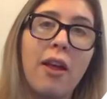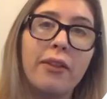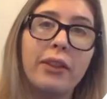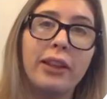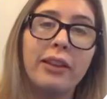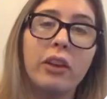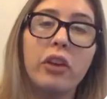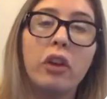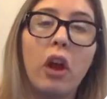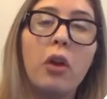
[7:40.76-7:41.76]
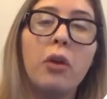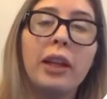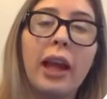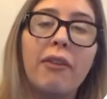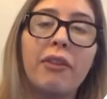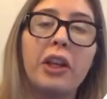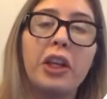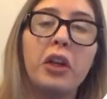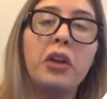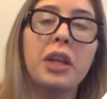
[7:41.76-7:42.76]
These can not only have a
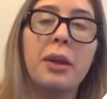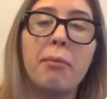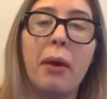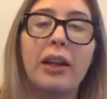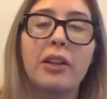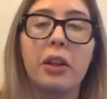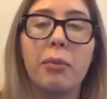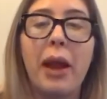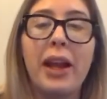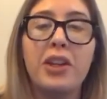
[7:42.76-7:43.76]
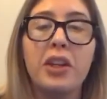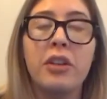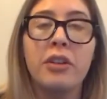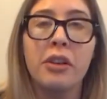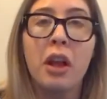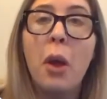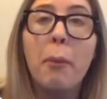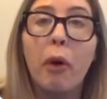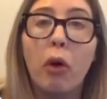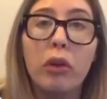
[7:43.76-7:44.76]
huge impact on the patient,
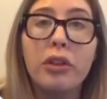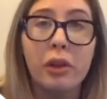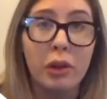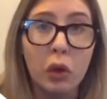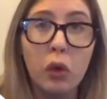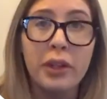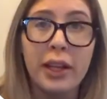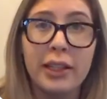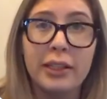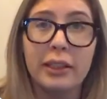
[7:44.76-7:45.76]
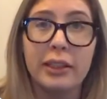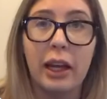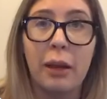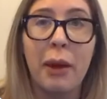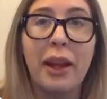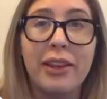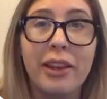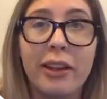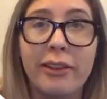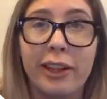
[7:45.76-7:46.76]
but also your nursing time and
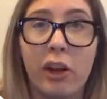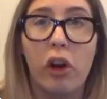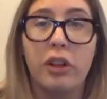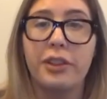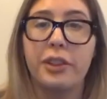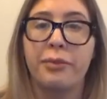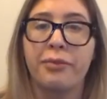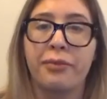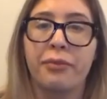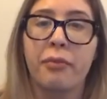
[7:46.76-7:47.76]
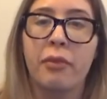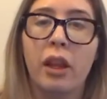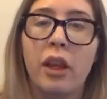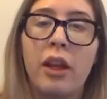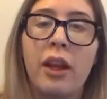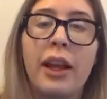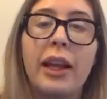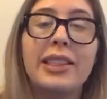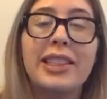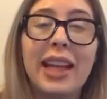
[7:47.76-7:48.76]
nursing cost.
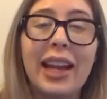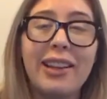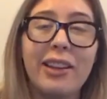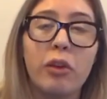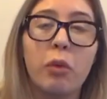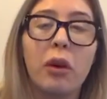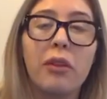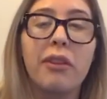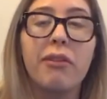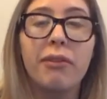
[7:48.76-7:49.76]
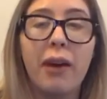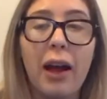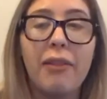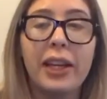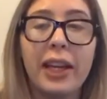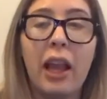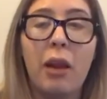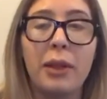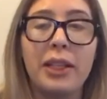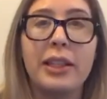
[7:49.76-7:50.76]
It's cited as one of the 5 key
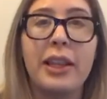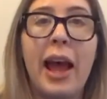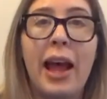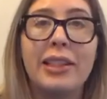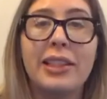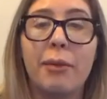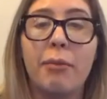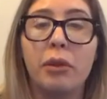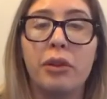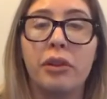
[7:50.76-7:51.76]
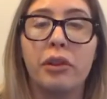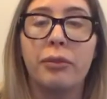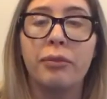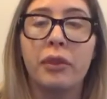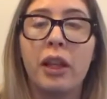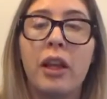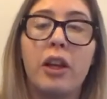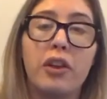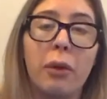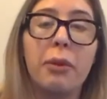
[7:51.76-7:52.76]
elements in the S-Skin bundle,
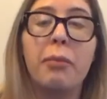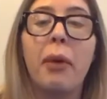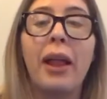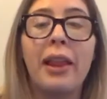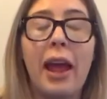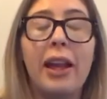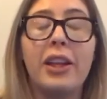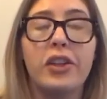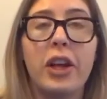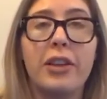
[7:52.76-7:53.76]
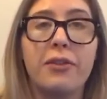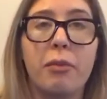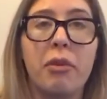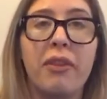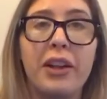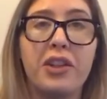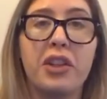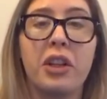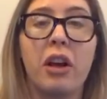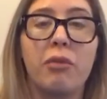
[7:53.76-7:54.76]
adopted by the NHS for
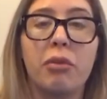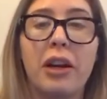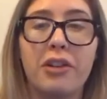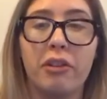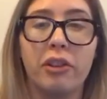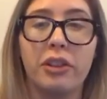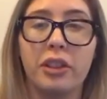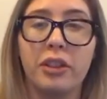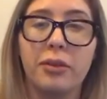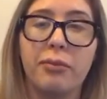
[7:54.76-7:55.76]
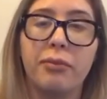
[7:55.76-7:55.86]
prevention of pressure ulcers.